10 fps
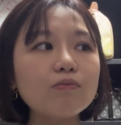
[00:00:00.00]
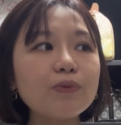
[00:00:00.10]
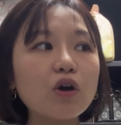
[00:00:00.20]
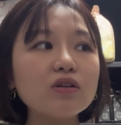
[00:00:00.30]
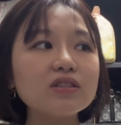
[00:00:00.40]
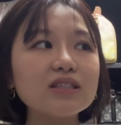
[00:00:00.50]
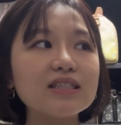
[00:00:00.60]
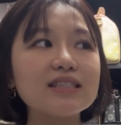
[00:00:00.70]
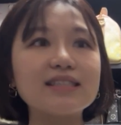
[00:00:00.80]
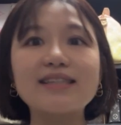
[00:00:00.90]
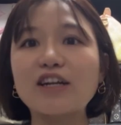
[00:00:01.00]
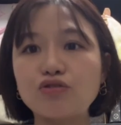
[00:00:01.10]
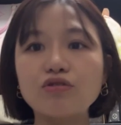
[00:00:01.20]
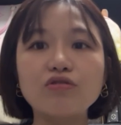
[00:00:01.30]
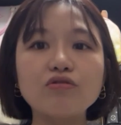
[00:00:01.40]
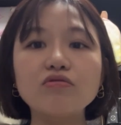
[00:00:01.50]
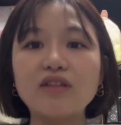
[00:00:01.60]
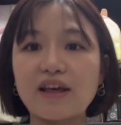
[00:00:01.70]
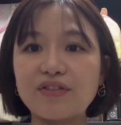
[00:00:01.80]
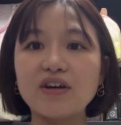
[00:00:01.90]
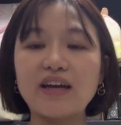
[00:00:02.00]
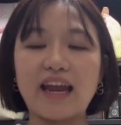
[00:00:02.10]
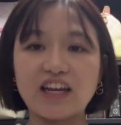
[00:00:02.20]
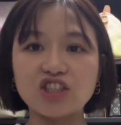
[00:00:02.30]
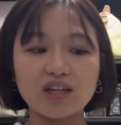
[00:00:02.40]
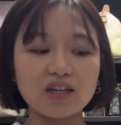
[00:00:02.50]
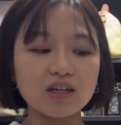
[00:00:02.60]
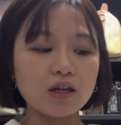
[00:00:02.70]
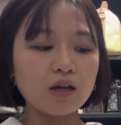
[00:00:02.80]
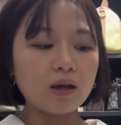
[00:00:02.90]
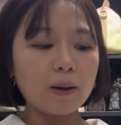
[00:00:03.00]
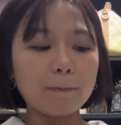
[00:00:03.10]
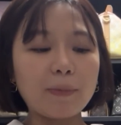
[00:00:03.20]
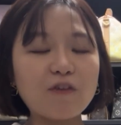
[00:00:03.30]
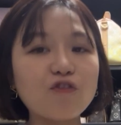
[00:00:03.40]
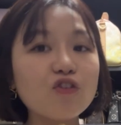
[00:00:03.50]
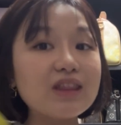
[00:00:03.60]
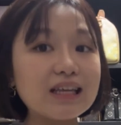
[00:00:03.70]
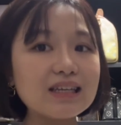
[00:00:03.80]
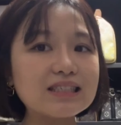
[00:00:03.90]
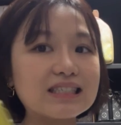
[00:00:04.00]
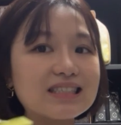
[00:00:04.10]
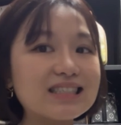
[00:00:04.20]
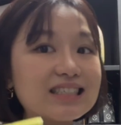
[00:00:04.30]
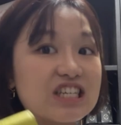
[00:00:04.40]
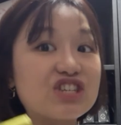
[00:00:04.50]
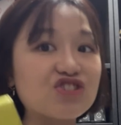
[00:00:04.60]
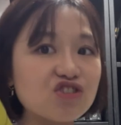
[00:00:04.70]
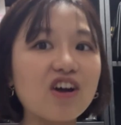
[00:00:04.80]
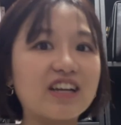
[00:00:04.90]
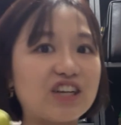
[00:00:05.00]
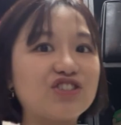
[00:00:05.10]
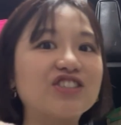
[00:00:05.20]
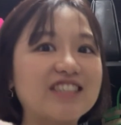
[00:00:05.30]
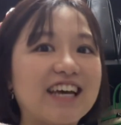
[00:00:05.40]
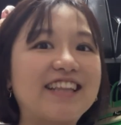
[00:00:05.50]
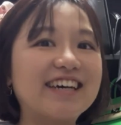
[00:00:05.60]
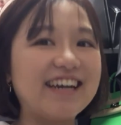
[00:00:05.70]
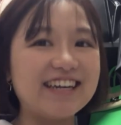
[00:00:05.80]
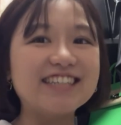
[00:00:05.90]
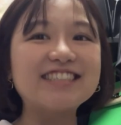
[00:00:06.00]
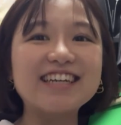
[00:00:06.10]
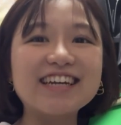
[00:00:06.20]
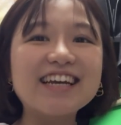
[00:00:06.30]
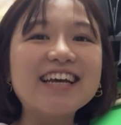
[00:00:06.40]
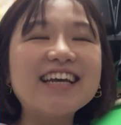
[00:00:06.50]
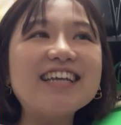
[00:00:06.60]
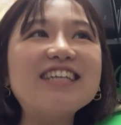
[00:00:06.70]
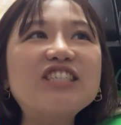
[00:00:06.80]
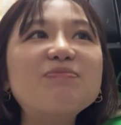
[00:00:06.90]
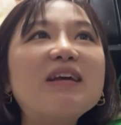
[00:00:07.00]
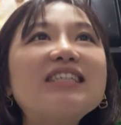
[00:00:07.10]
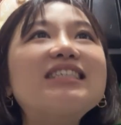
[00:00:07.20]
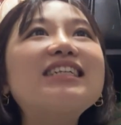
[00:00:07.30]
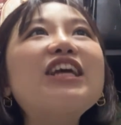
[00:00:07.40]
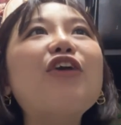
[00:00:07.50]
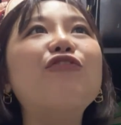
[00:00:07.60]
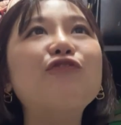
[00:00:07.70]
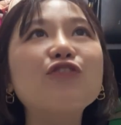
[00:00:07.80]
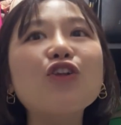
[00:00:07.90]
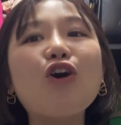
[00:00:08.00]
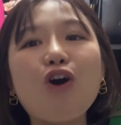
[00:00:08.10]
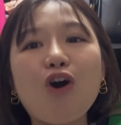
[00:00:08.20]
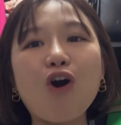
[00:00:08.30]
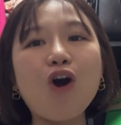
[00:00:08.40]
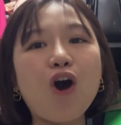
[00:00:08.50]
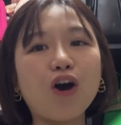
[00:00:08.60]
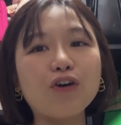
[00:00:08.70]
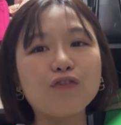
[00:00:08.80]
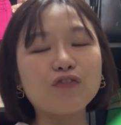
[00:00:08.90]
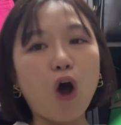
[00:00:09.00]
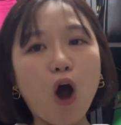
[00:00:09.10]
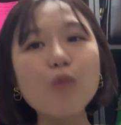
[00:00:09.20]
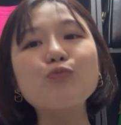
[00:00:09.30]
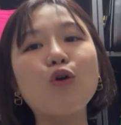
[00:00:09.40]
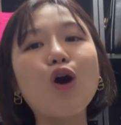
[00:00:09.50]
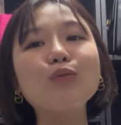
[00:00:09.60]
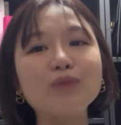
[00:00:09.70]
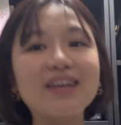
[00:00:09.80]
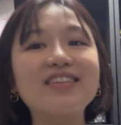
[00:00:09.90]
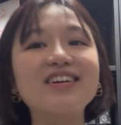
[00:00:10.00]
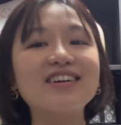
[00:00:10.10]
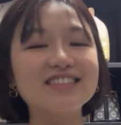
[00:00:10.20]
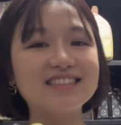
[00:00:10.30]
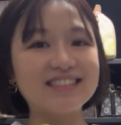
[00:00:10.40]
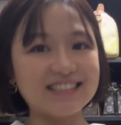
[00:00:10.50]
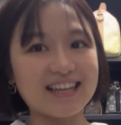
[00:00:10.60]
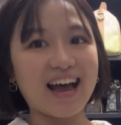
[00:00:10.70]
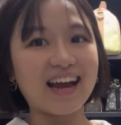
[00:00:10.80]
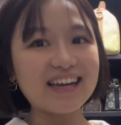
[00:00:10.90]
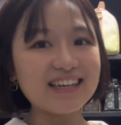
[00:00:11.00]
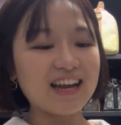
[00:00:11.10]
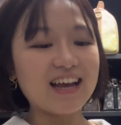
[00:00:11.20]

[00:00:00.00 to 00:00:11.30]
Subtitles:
Because it is natural leather aging. But for this is not natural leather aging. It's basically a flaw of the on-prom leather design,